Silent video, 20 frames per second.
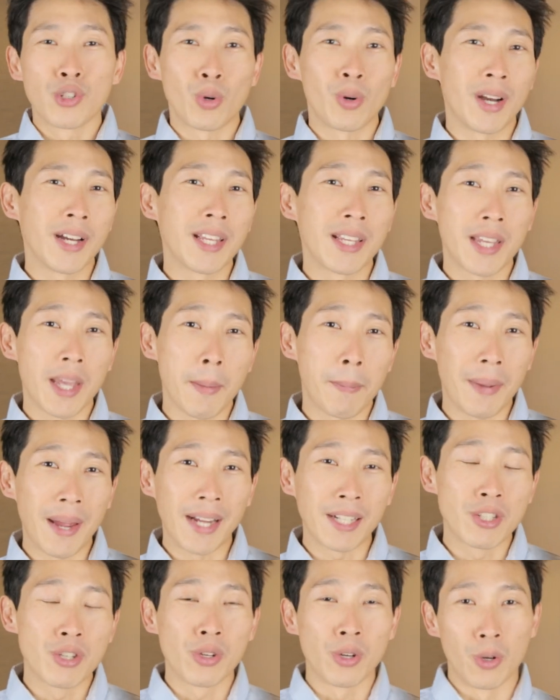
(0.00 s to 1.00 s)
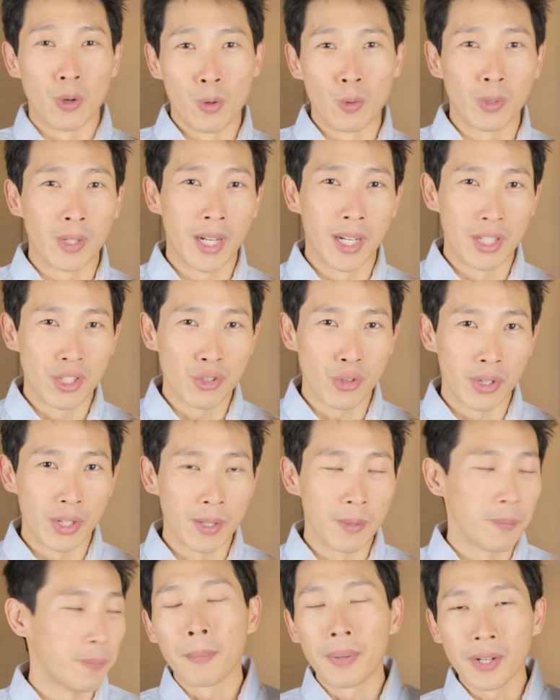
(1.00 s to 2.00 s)
trying to get back to your own
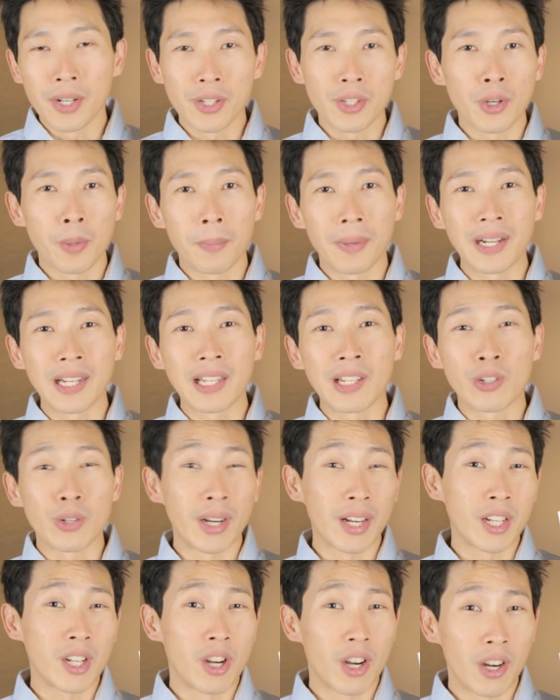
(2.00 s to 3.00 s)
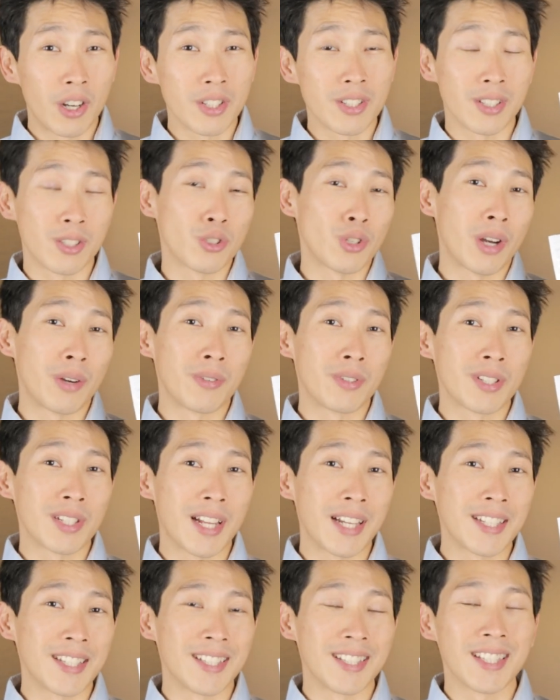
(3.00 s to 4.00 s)
country. Putting your money, credit cards, and driver's
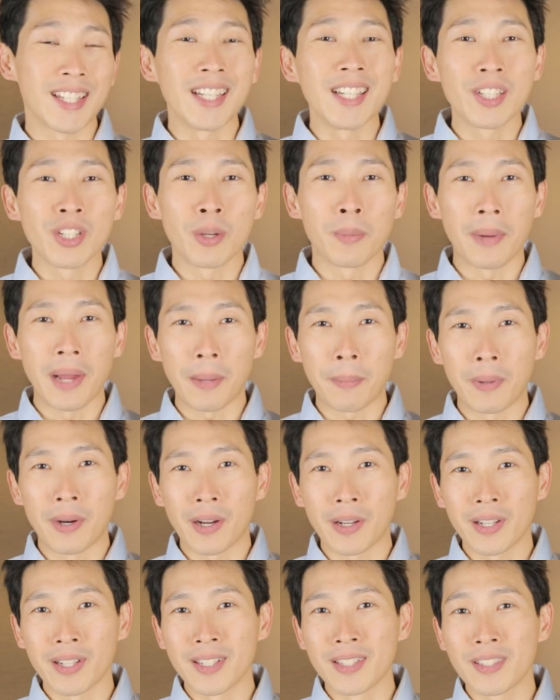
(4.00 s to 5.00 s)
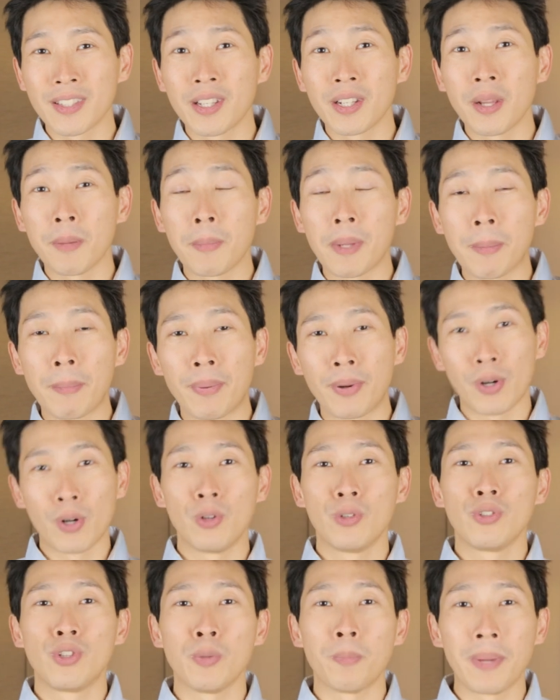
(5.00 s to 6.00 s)
license in your back pocket, it's gonna be
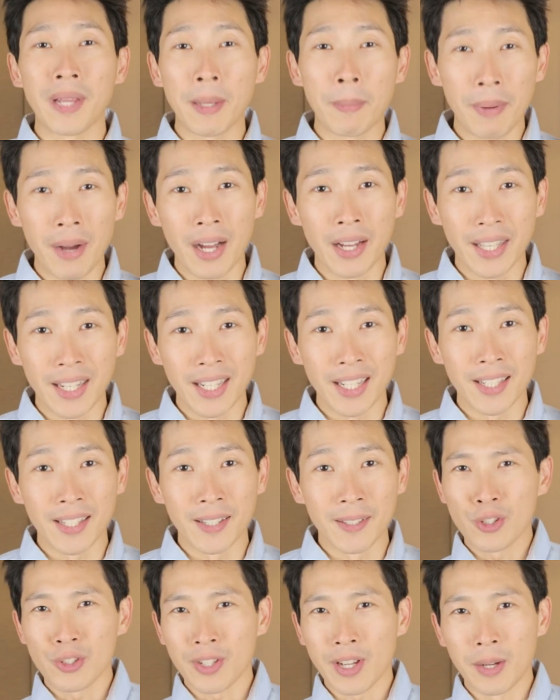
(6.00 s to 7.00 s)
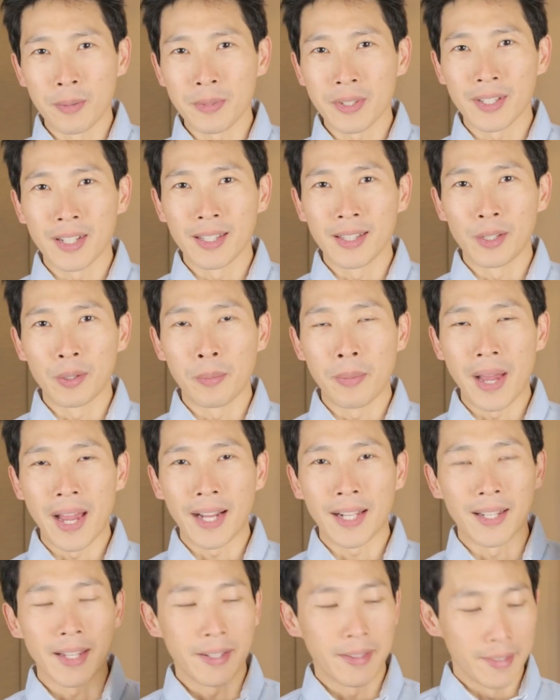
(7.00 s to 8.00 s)
prone to pickpocketing. It just comes in a little
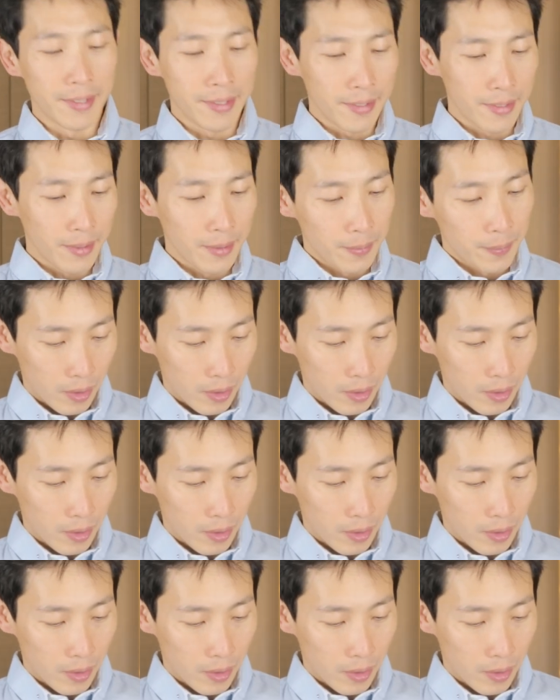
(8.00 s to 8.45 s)
bag like this